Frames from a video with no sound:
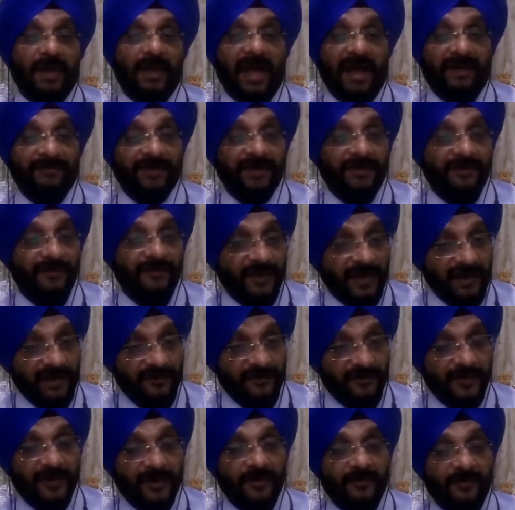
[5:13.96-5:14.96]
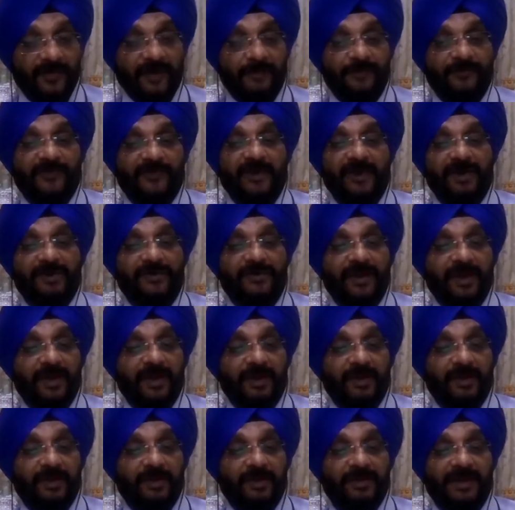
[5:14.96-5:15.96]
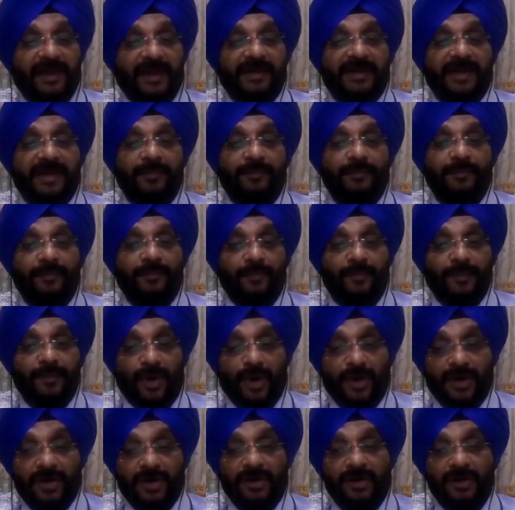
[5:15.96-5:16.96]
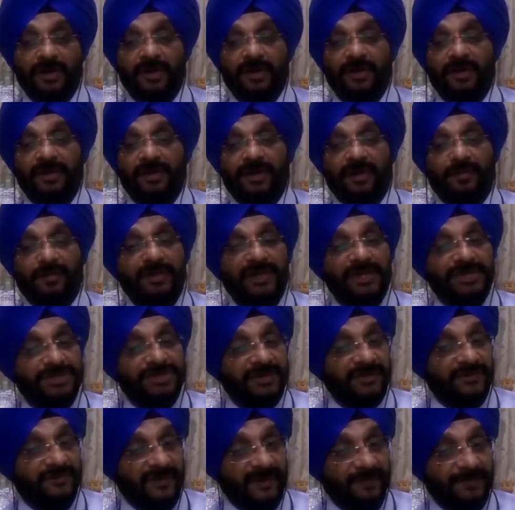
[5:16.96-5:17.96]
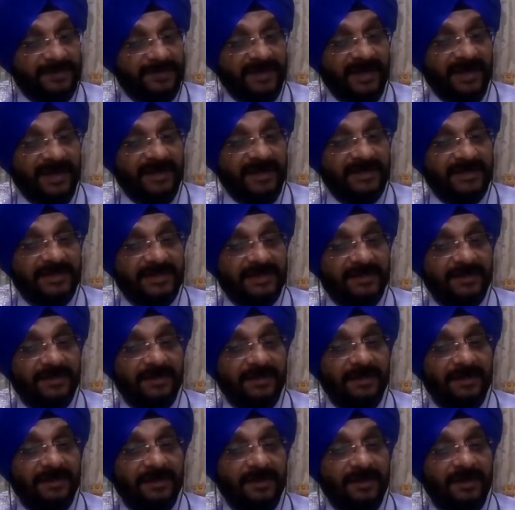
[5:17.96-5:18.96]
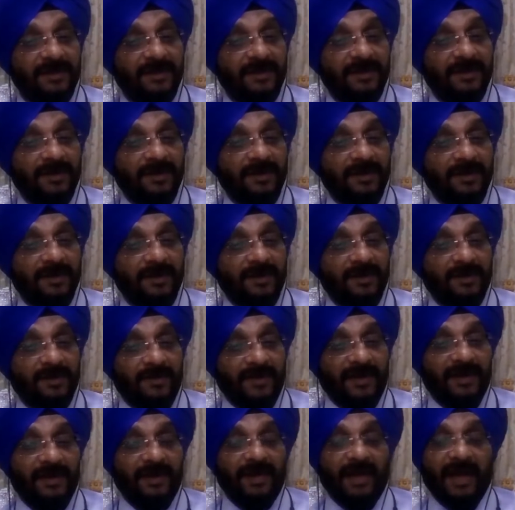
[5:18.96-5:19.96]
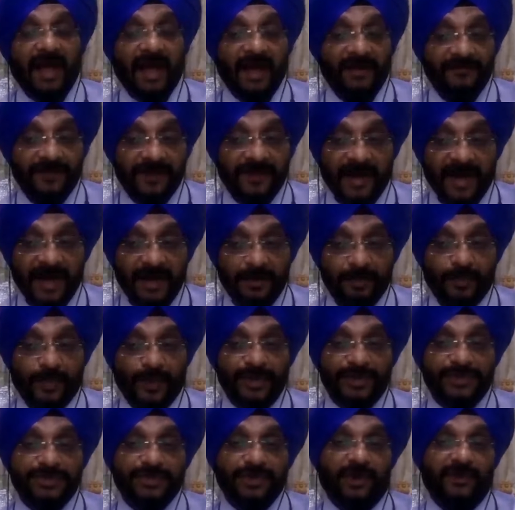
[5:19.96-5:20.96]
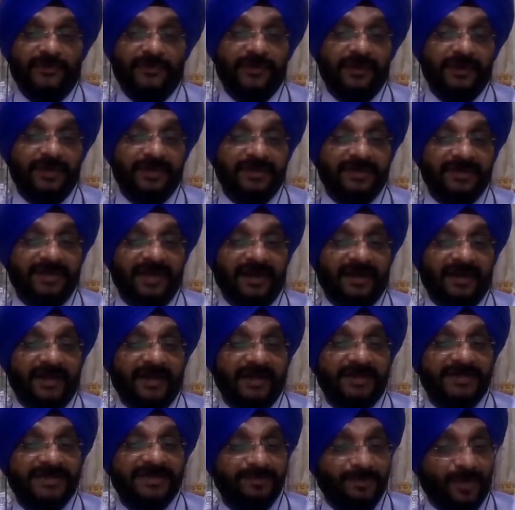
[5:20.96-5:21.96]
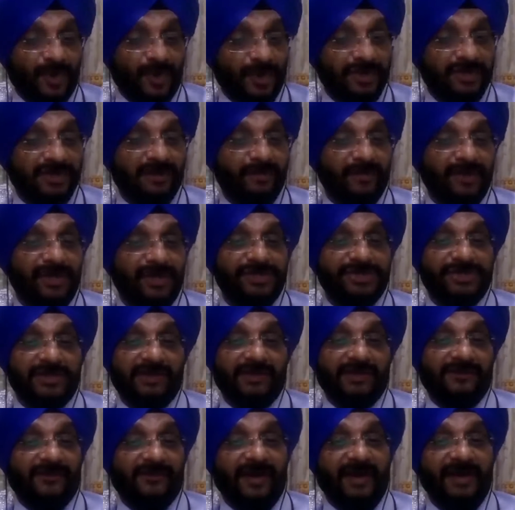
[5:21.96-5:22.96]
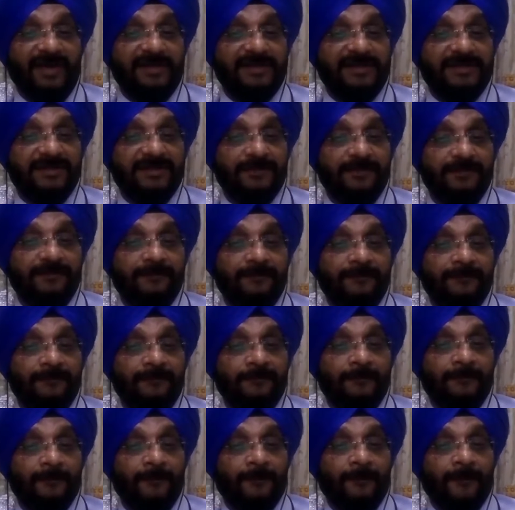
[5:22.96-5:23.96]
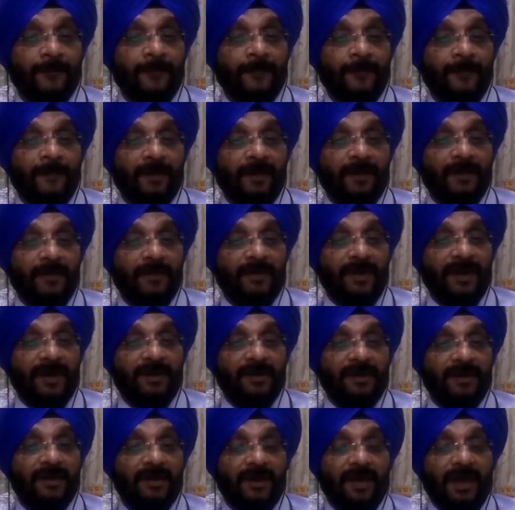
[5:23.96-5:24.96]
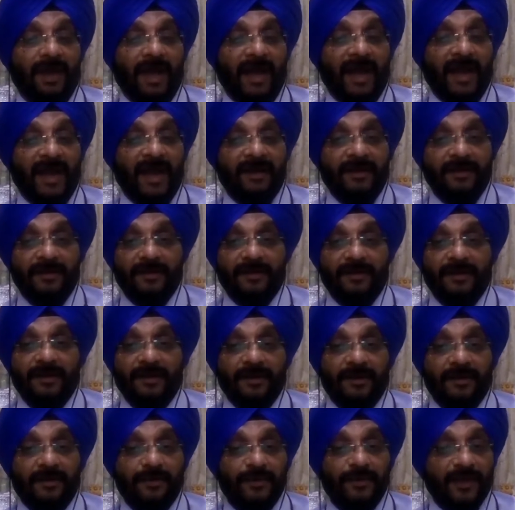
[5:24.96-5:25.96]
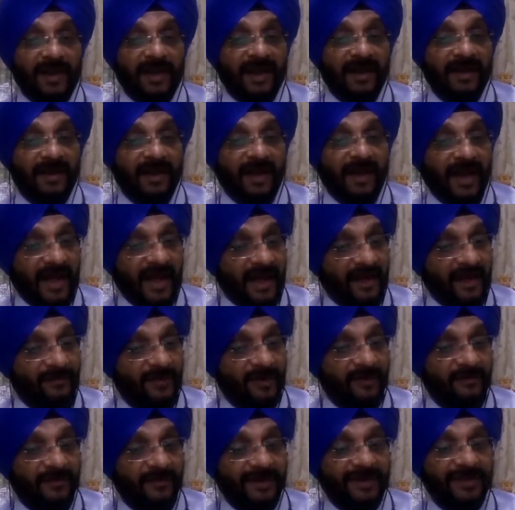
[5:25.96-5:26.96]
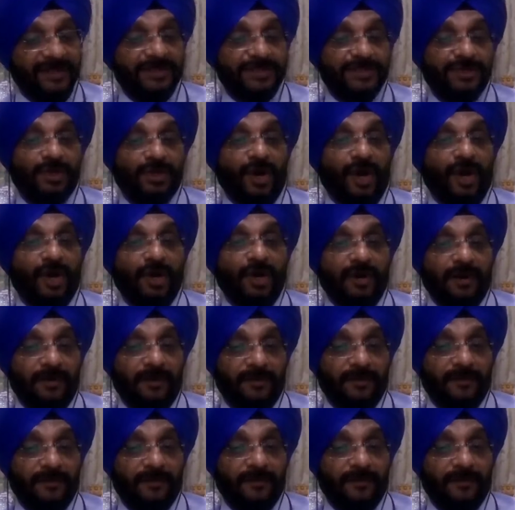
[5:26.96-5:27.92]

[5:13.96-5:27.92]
have the web filtering that can block the malicious websites, right? Have the endpoint softwares that can spot the malicious files, right? And you can have a very strong